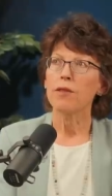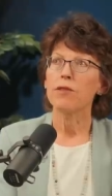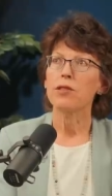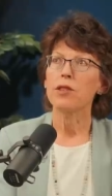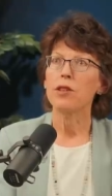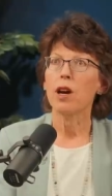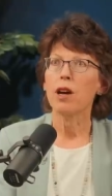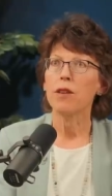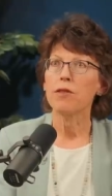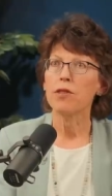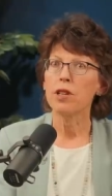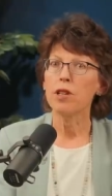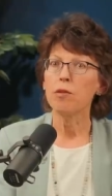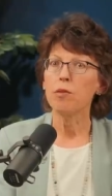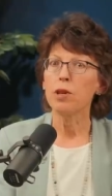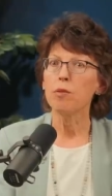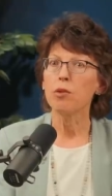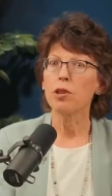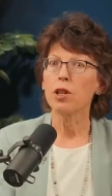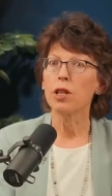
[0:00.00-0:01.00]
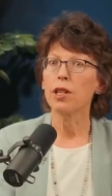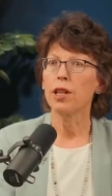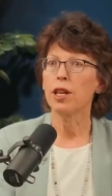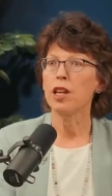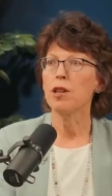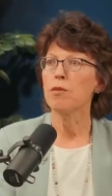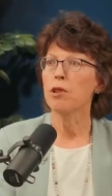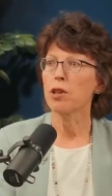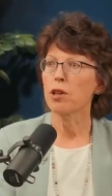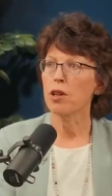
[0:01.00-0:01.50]
I've I've seen people
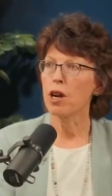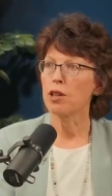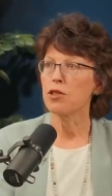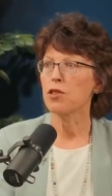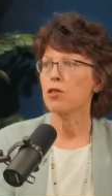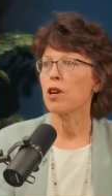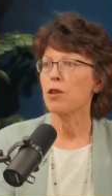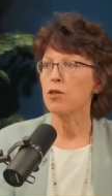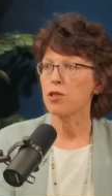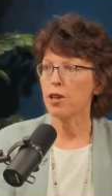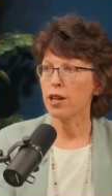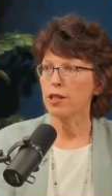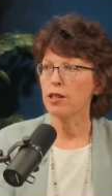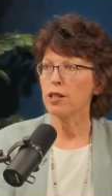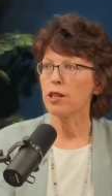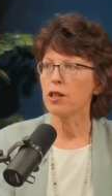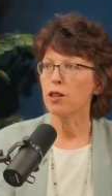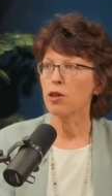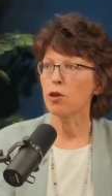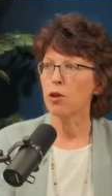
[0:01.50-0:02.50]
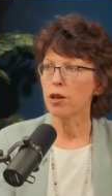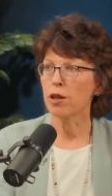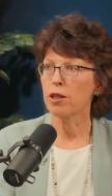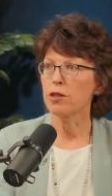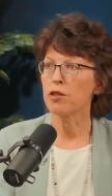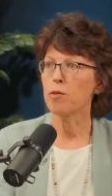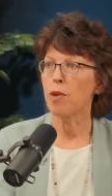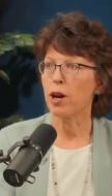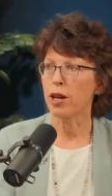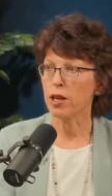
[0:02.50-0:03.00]
claim their conscience. I was acting
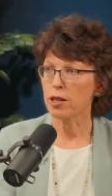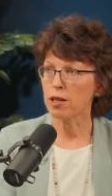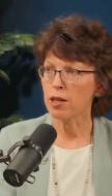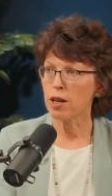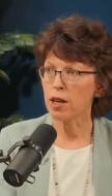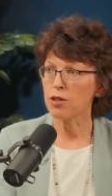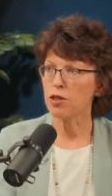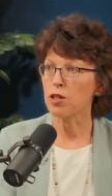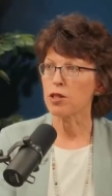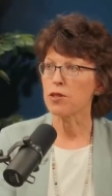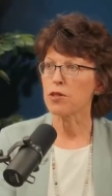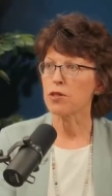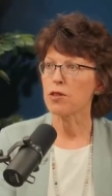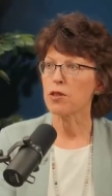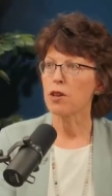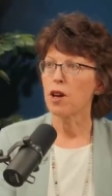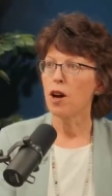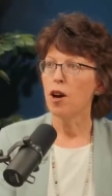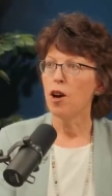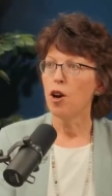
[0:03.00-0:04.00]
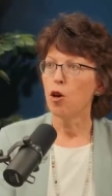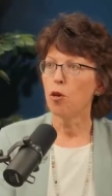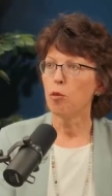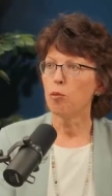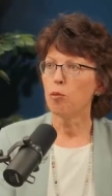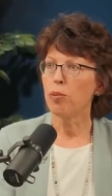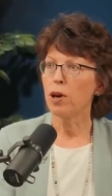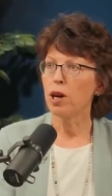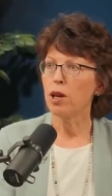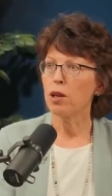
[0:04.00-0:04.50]
according to my conscience, okay.
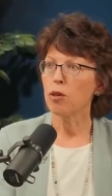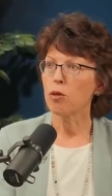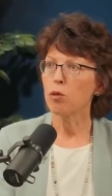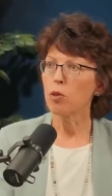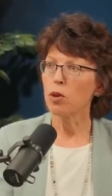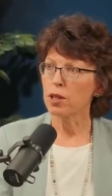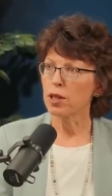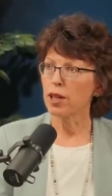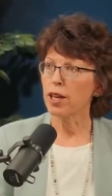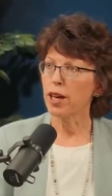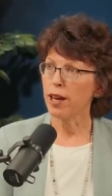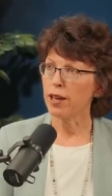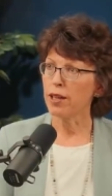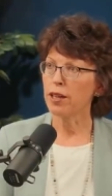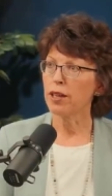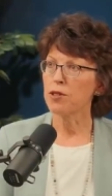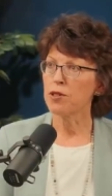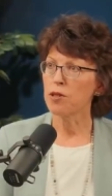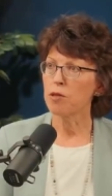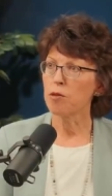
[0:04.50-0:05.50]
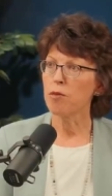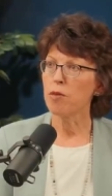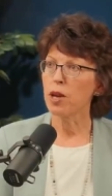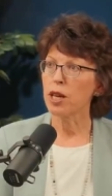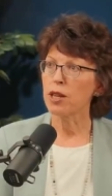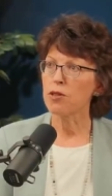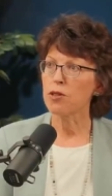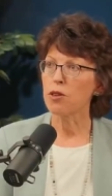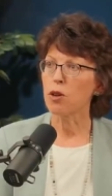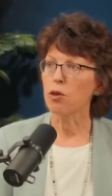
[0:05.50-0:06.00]
but what the Catechism
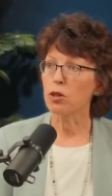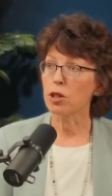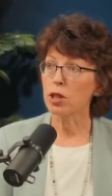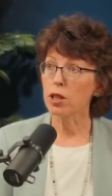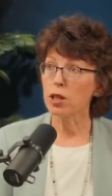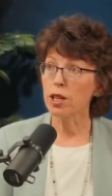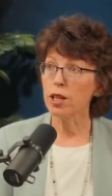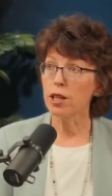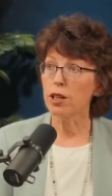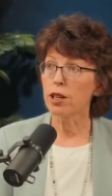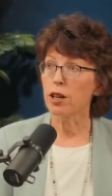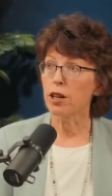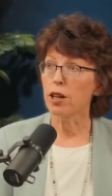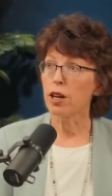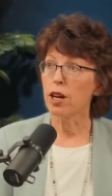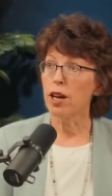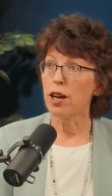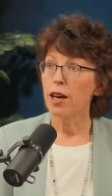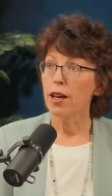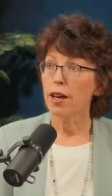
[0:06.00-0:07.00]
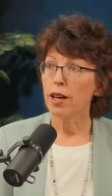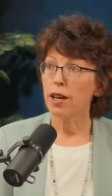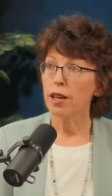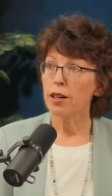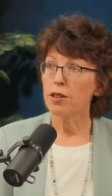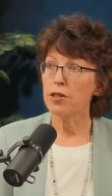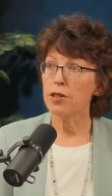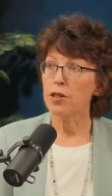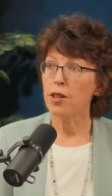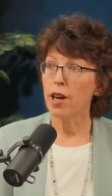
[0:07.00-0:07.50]
makes so clear
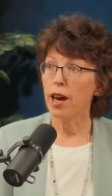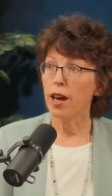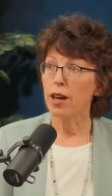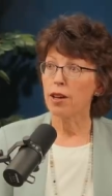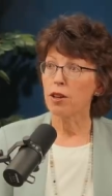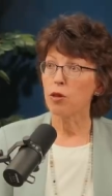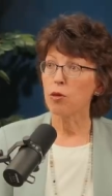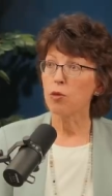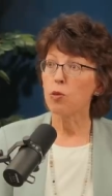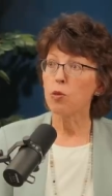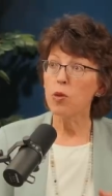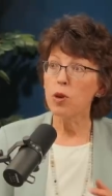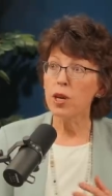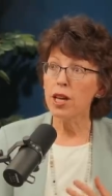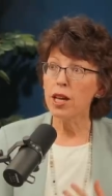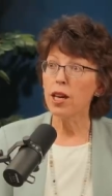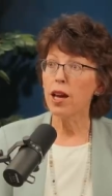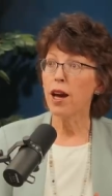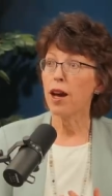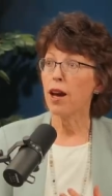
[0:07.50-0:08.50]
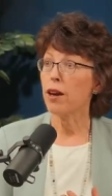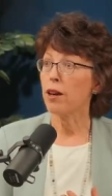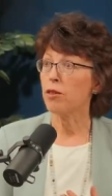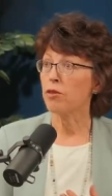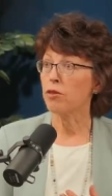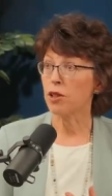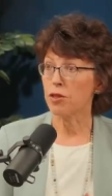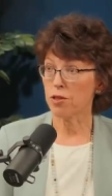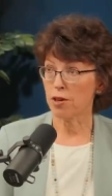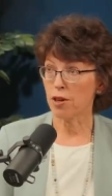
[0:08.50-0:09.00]
is that we
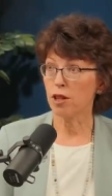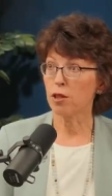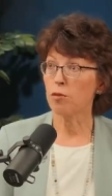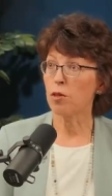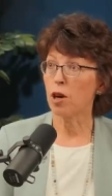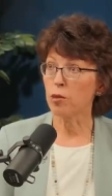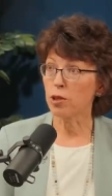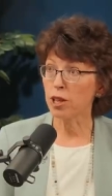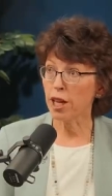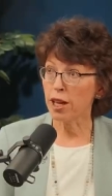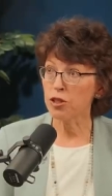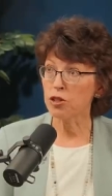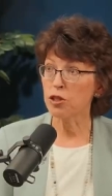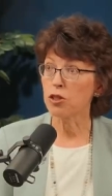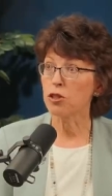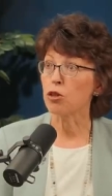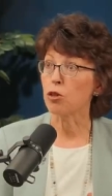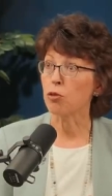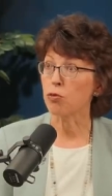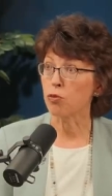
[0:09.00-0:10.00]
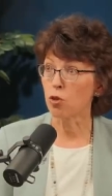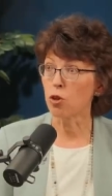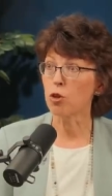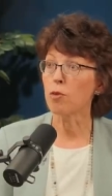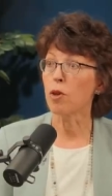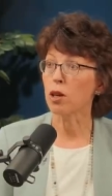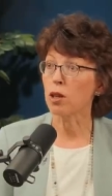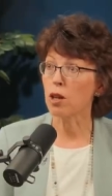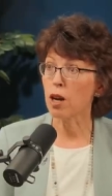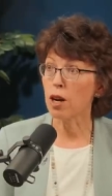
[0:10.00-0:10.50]
have a solemn obligation to
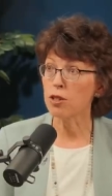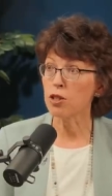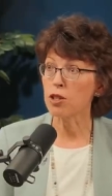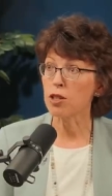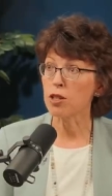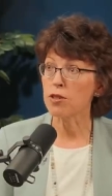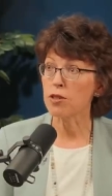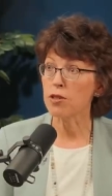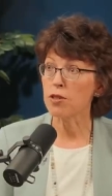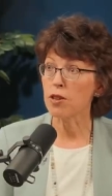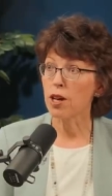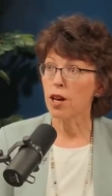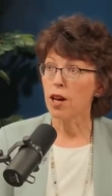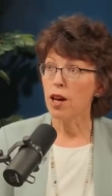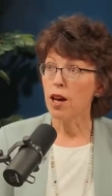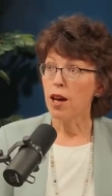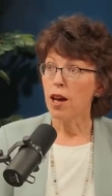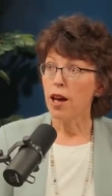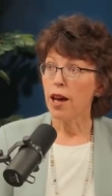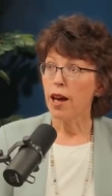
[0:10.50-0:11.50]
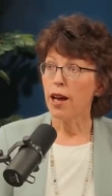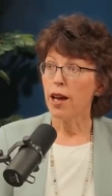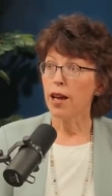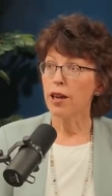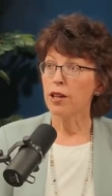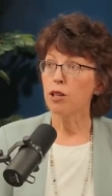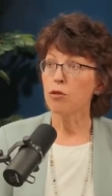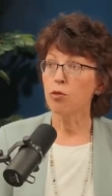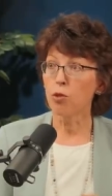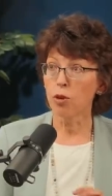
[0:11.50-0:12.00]
form our conscience, form our conscience.
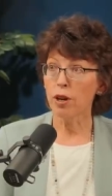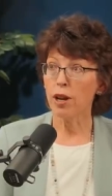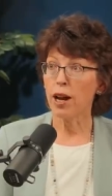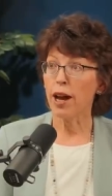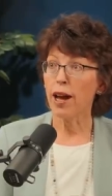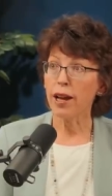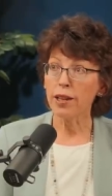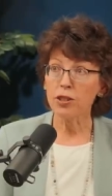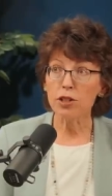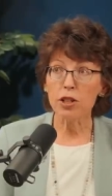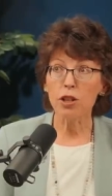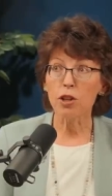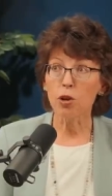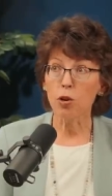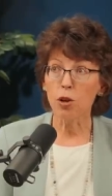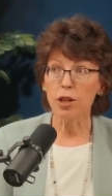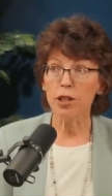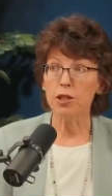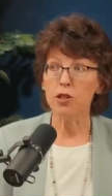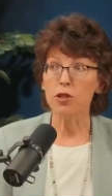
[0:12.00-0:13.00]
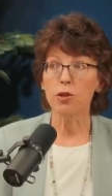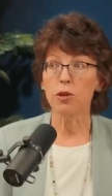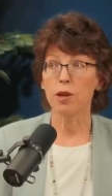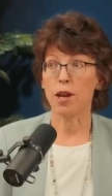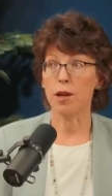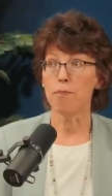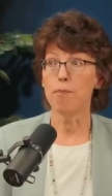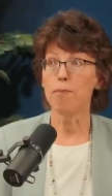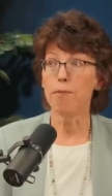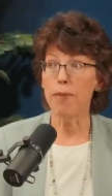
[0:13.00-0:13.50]
and if we're acting according to
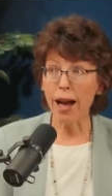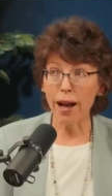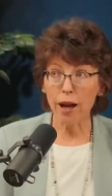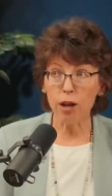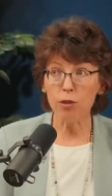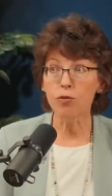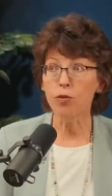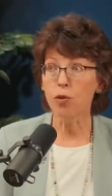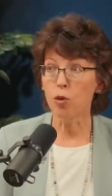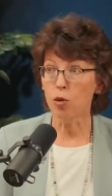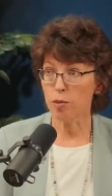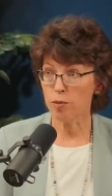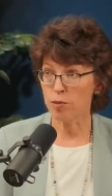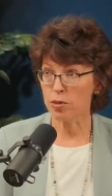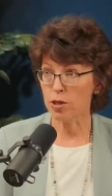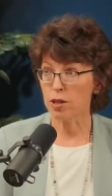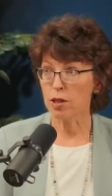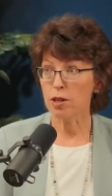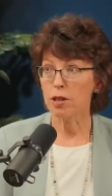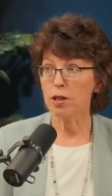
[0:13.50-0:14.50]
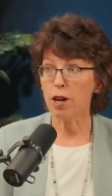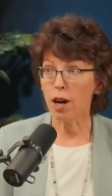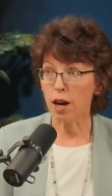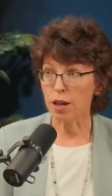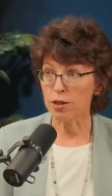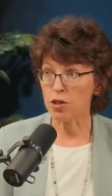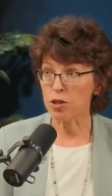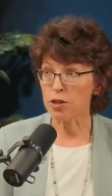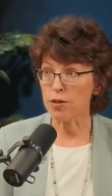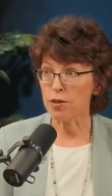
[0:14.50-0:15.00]
a malformed
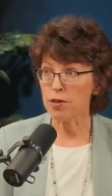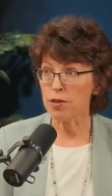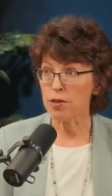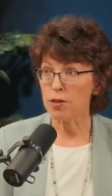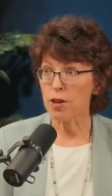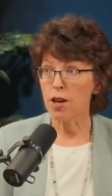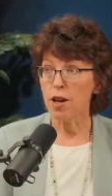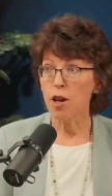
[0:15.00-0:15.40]
conscience